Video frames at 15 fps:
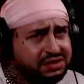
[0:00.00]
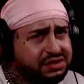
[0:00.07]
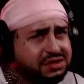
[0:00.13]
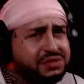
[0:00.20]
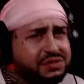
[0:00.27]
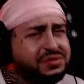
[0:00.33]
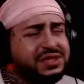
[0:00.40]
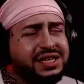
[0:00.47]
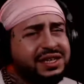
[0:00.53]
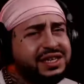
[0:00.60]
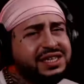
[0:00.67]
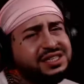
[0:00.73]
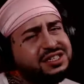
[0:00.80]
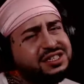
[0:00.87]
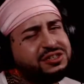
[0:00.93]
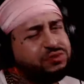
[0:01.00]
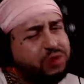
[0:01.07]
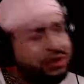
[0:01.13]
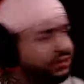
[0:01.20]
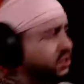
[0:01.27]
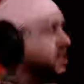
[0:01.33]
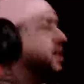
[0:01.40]
You know what I'm saying? Like, it's just
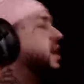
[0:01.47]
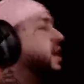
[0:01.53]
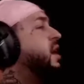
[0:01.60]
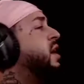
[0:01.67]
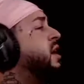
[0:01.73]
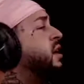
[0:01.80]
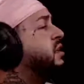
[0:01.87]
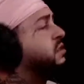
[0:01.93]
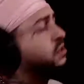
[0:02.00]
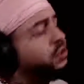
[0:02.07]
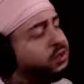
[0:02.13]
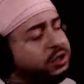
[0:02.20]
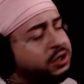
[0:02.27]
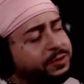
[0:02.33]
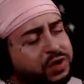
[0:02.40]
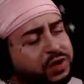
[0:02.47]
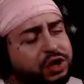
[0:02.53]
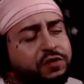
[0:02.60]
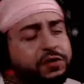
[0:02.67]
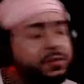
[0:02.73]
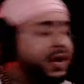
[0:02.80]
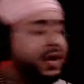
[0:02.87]
gross. So head
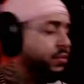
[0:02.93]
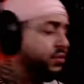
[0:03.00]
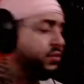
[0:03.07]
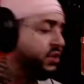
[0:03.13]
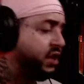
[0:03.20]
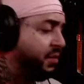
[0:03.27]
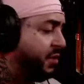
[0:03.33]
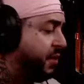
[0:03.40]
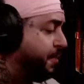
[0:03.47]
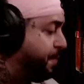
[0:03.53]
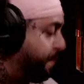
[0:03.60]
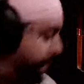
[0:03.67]
over to Popl and check them out.